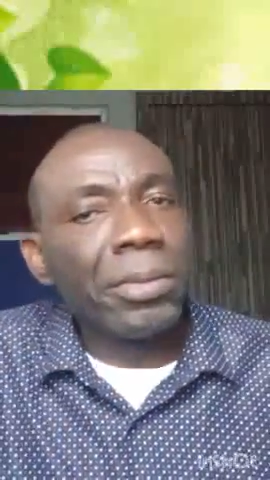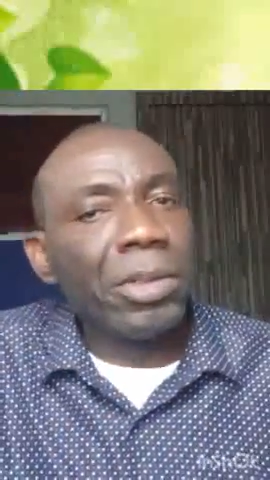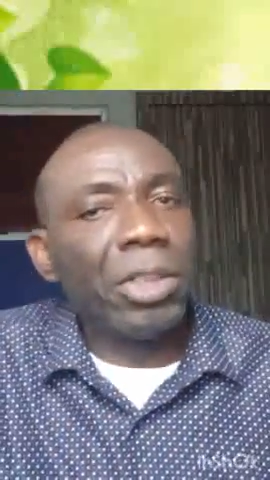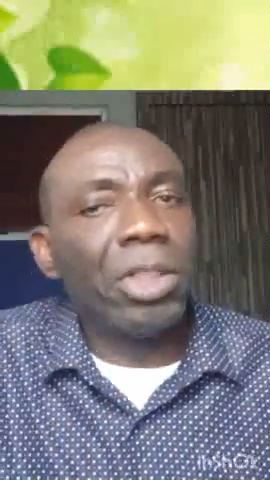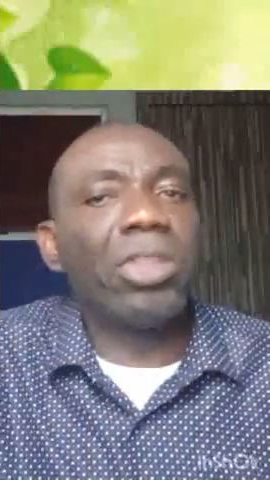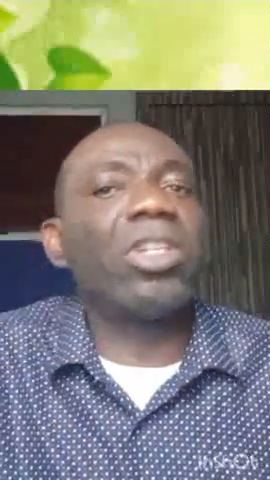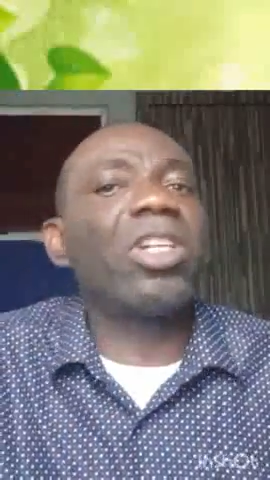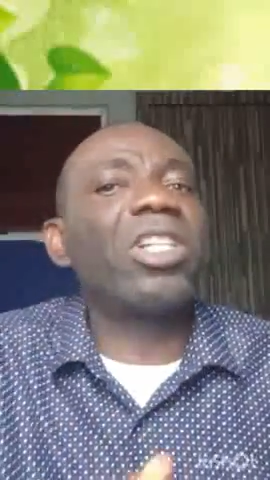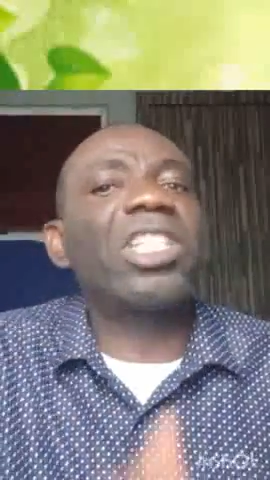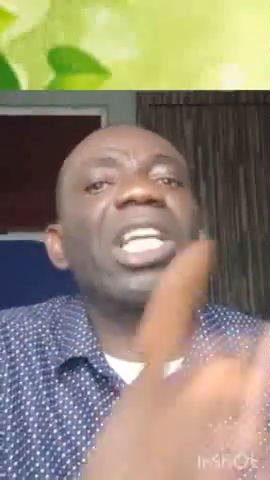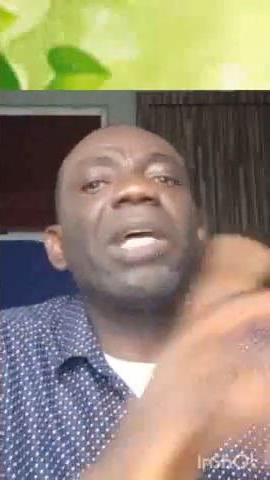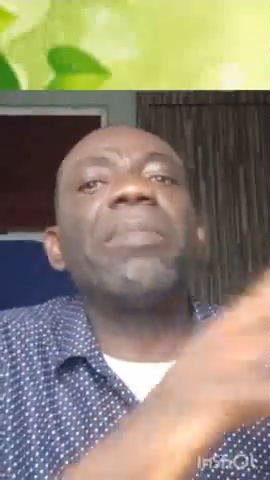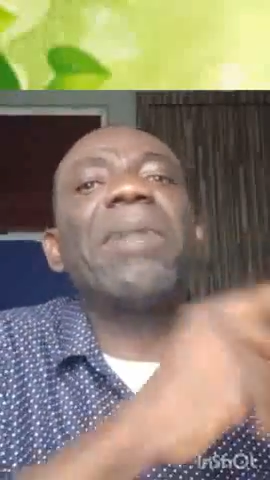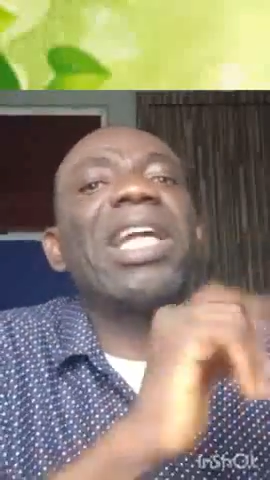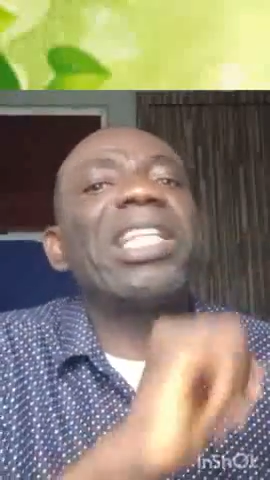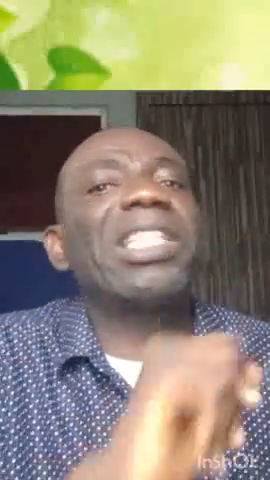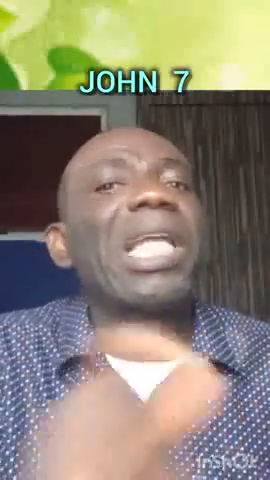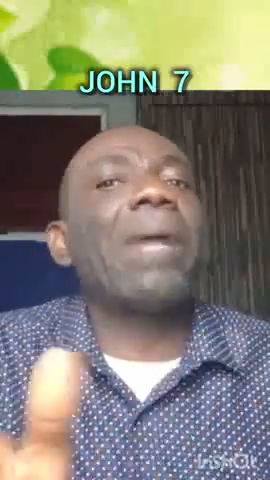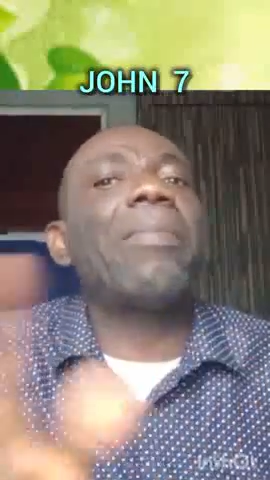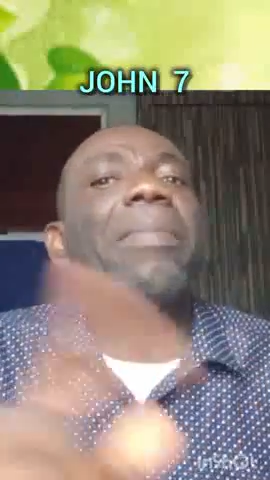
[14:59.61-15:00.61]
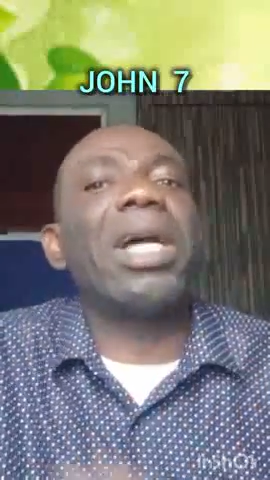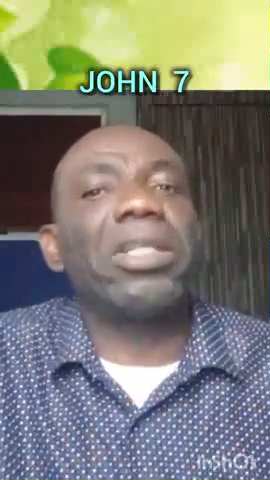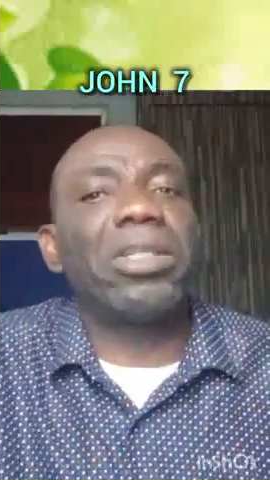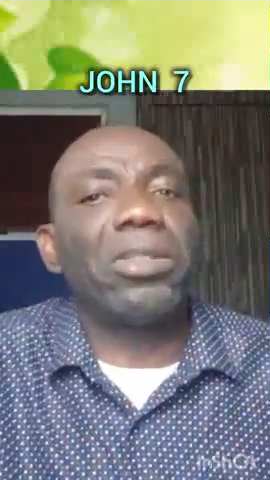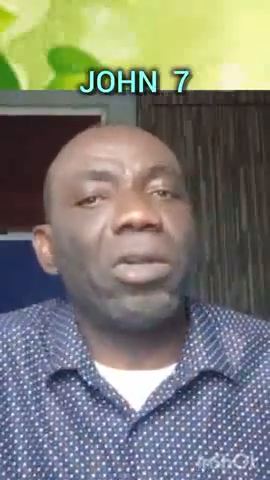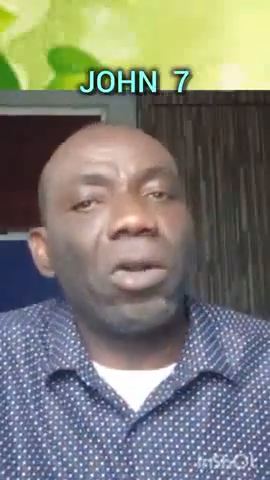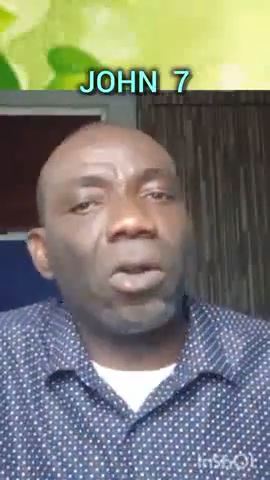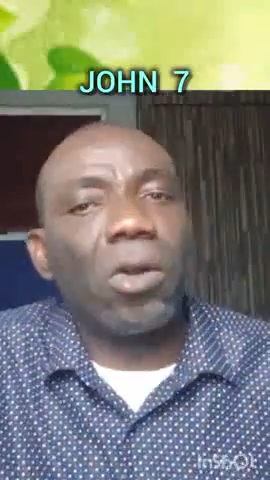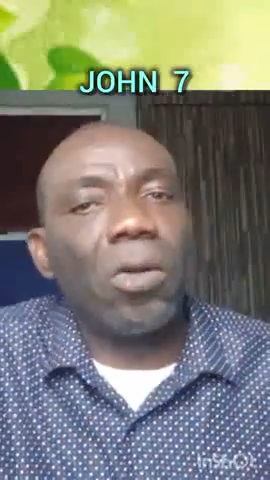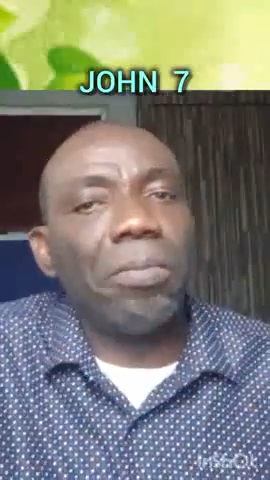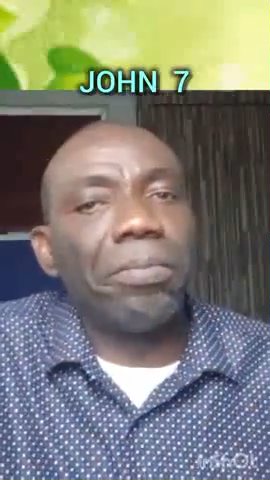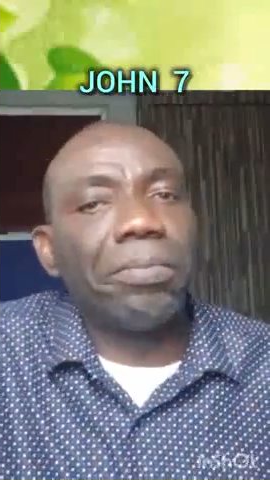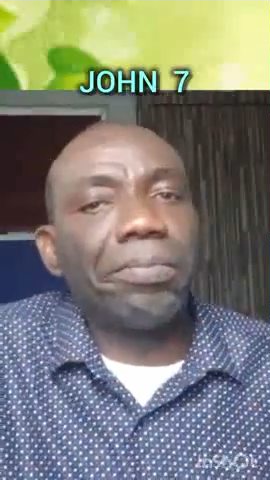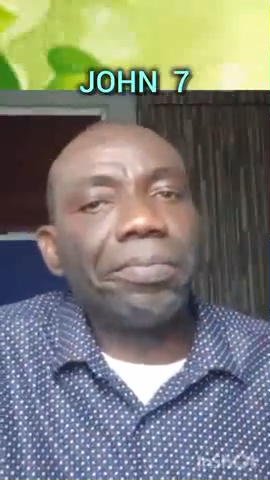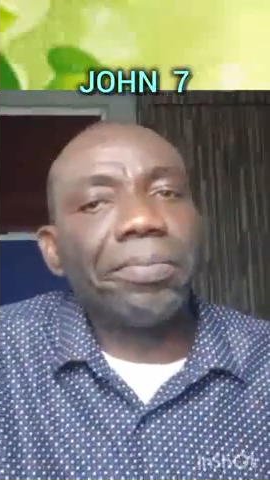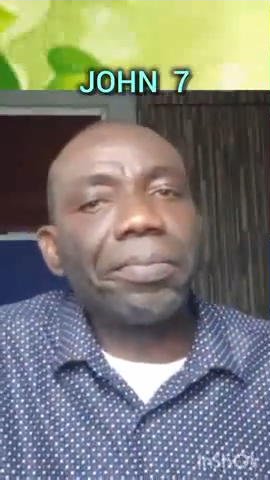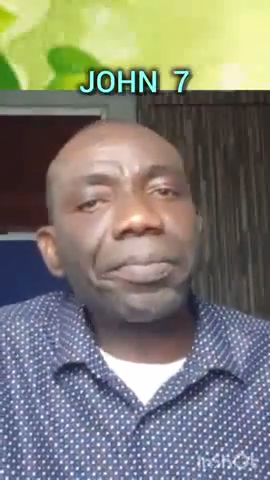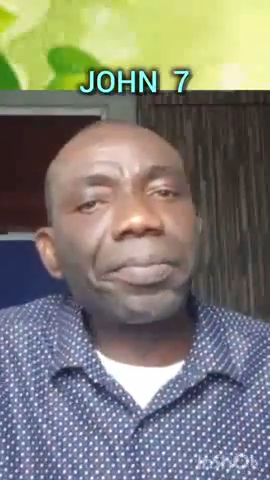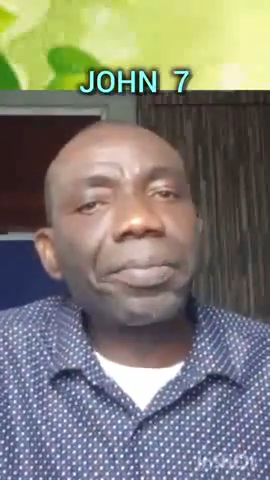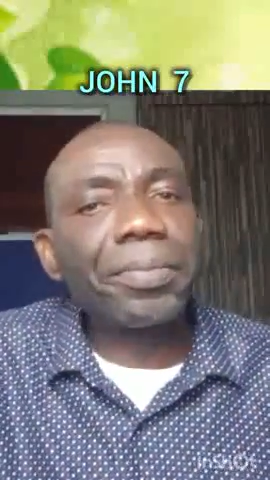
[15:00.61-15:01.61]
Jesus said, my time has not come.
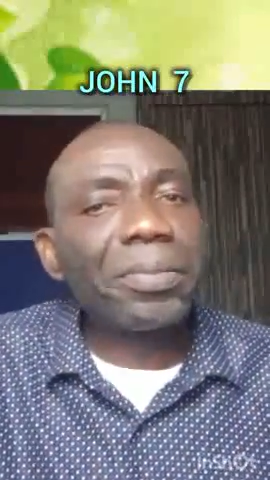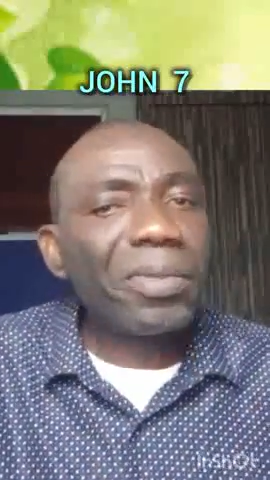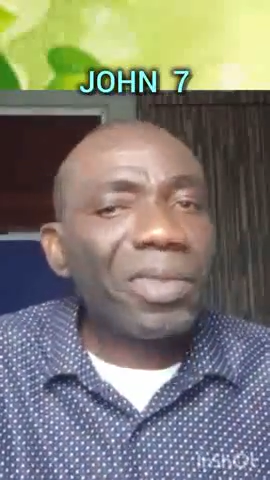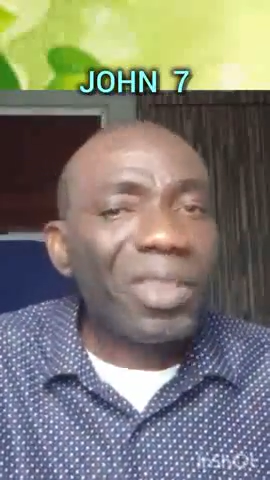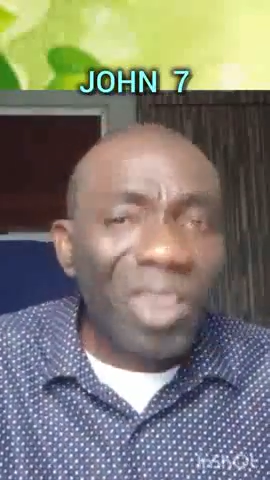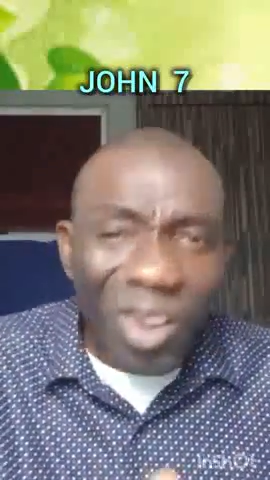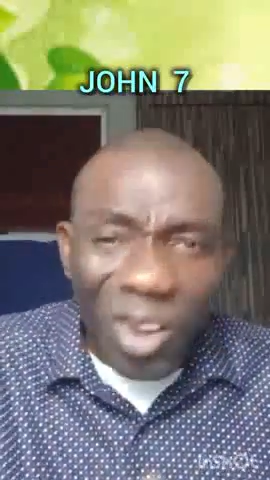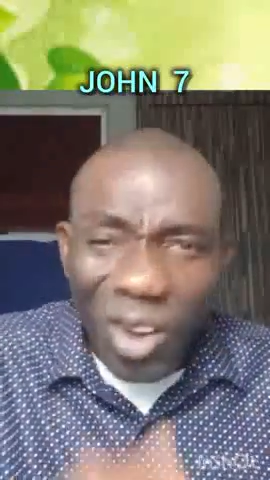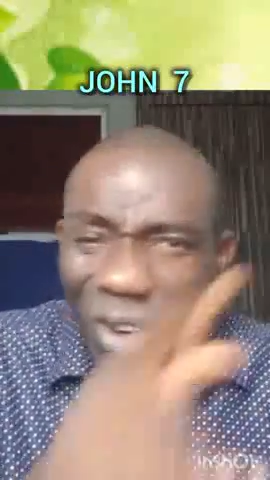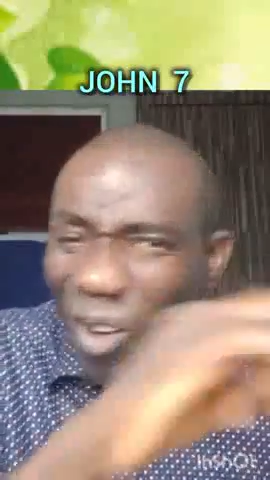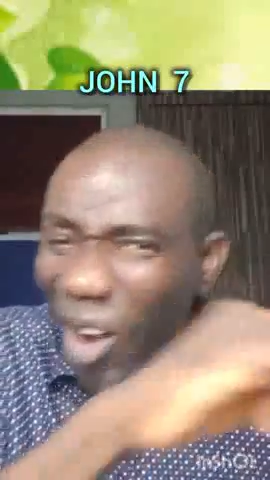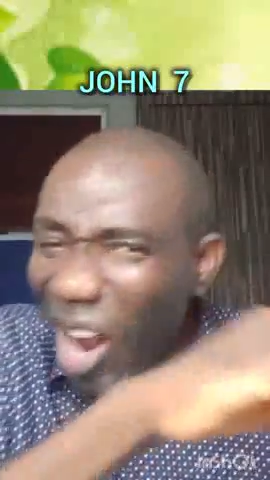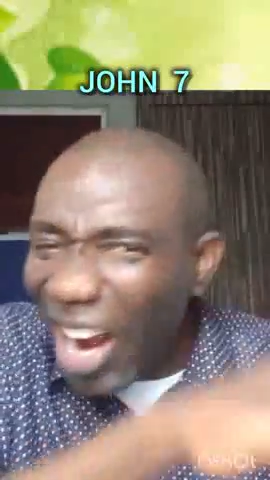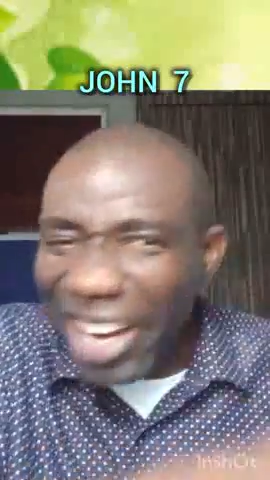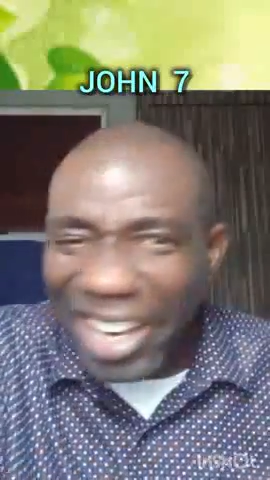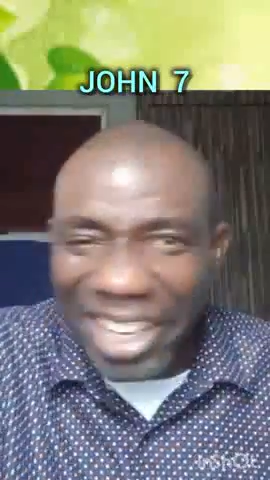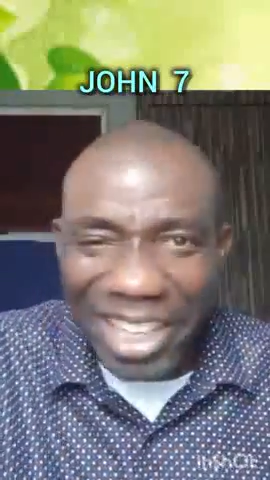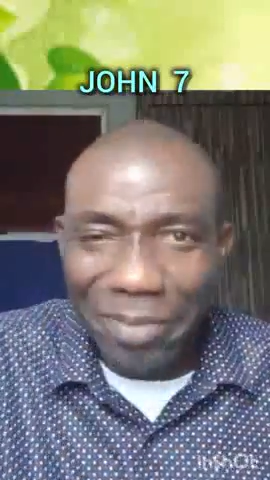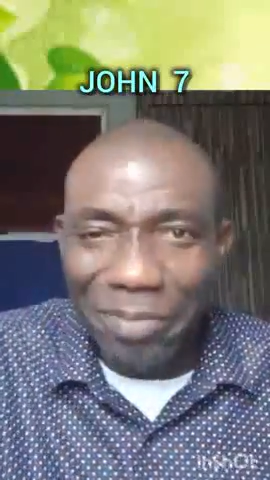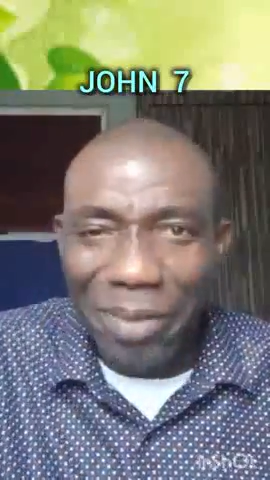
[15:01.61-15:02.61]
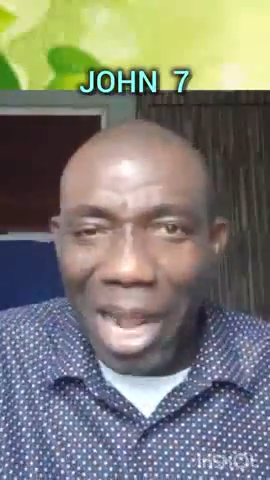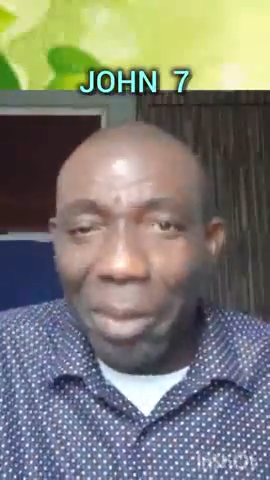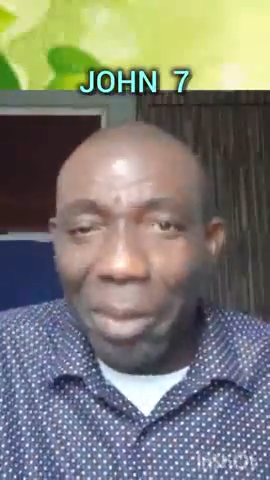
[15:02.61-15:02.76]
Go and read Bible.